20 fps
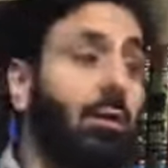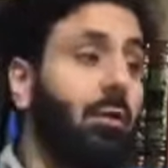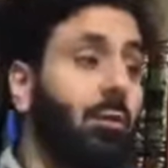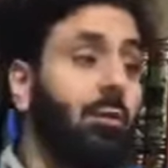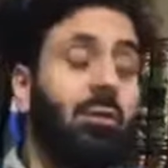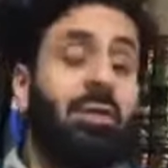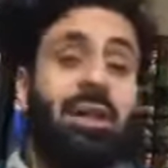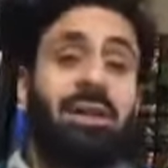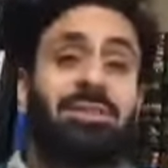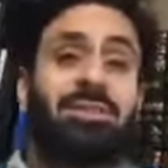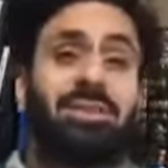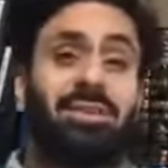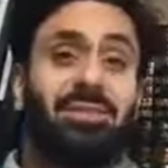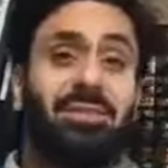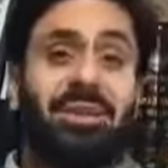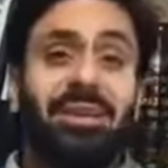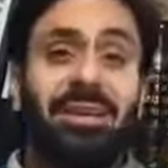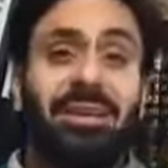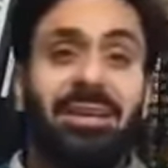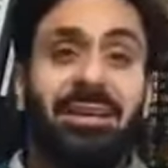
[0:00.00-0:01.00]
Well, that's it
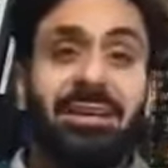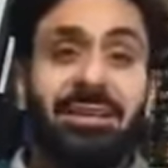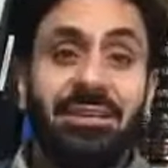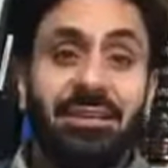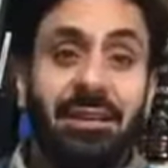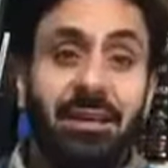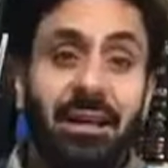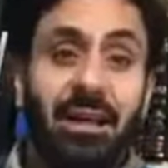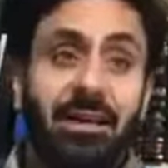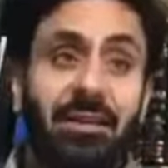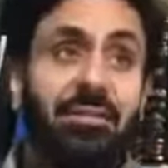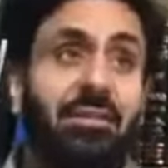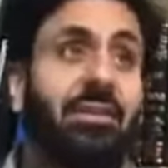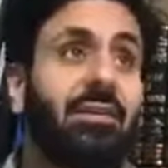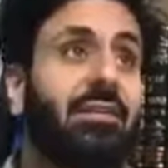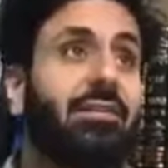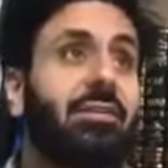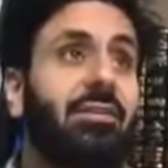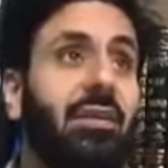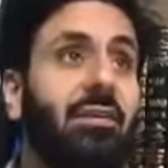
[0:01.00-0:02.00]
really.
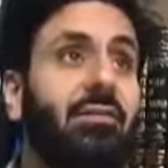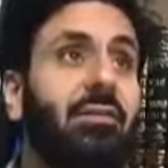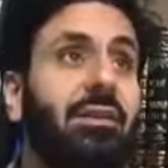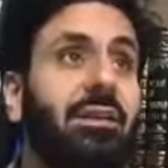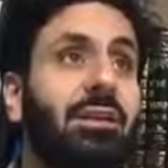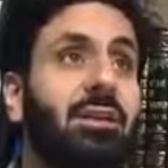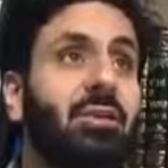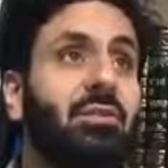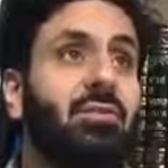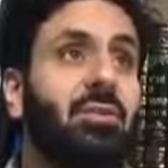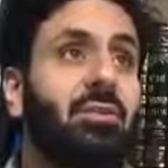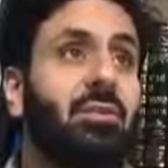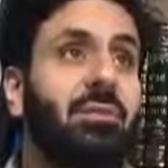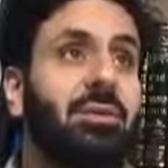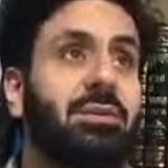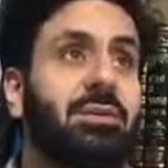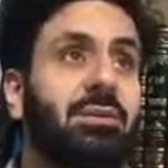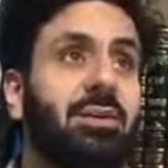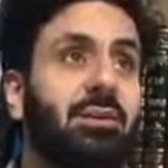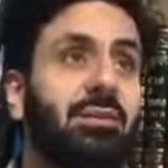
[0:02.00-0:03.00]
I've thoroughly enjoyed
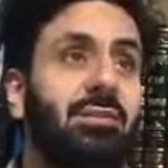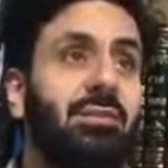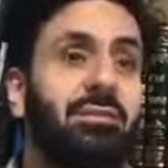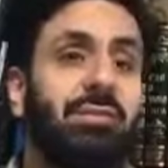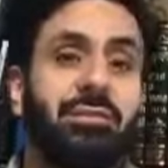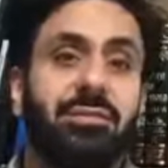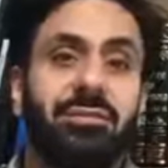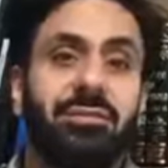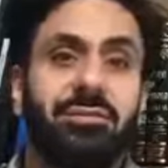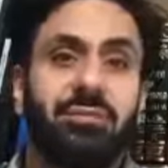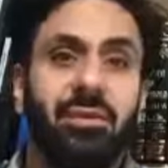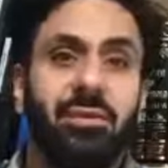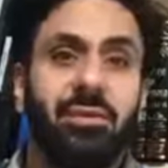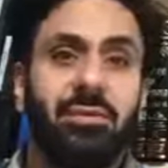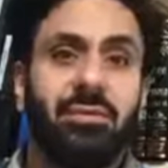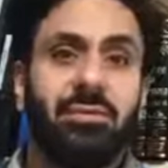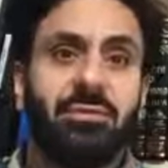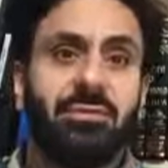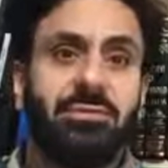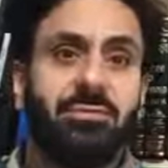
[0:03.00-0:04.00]
myself.
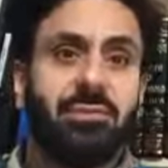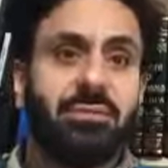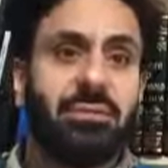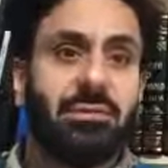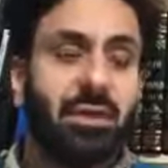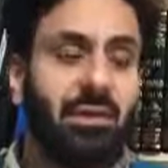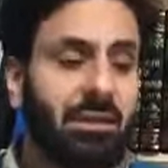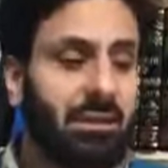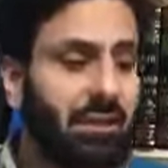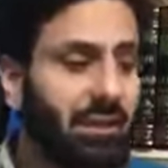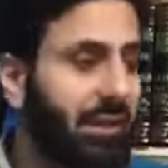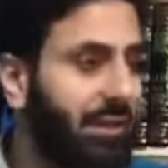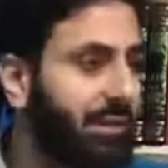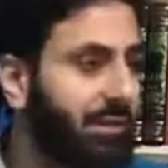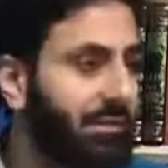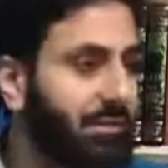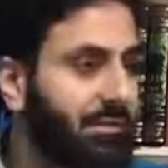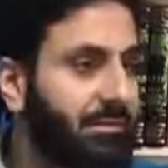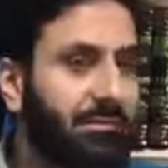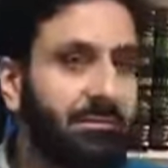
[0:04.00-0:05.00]
So, Jazakallah khair.
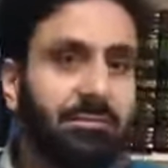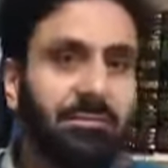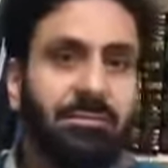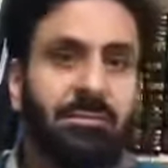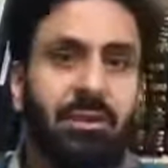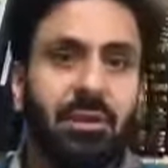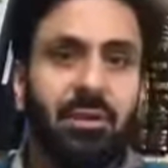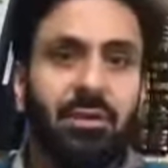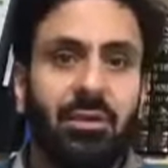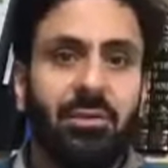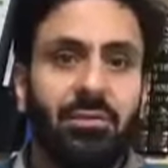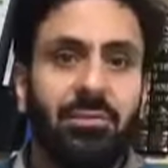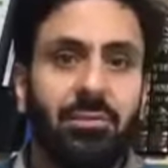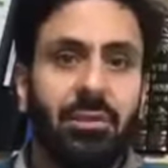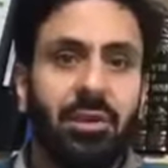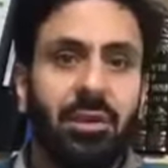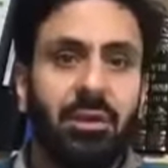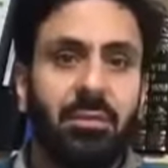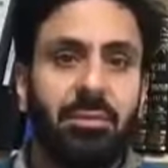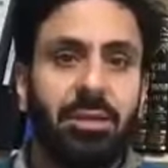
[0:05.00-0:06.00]
You know, may
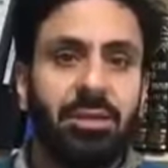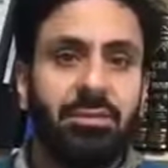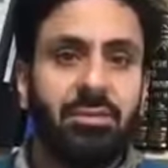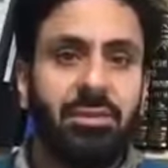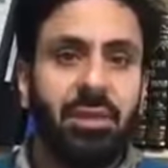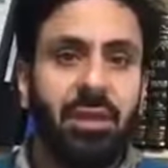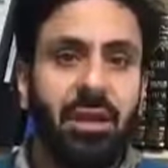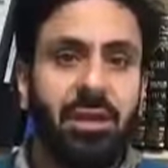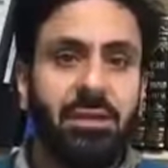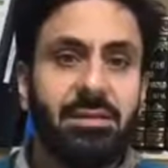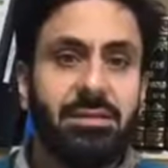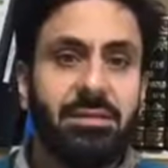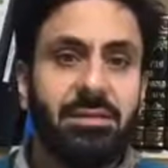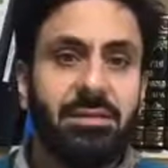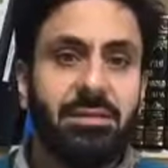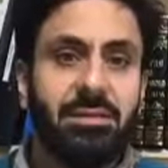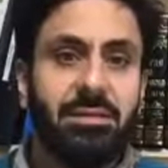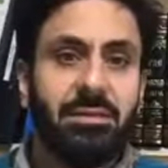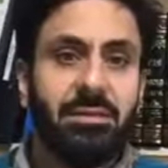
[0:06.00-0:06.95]
Allah bless you guys.